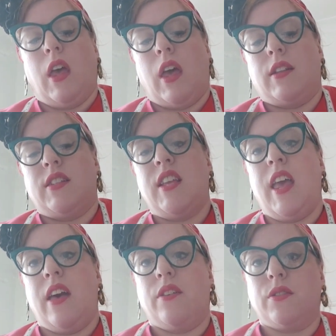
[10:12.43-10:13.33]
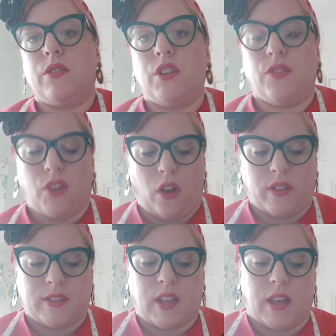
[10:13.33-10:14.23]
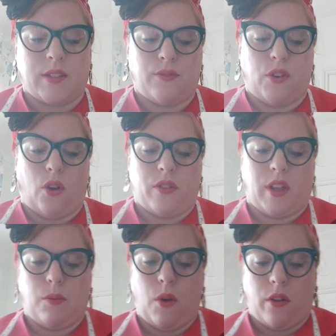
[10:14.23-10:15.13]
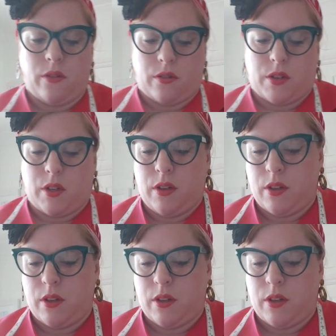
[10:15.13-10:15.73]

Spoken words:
until you've got the size of knot that you want,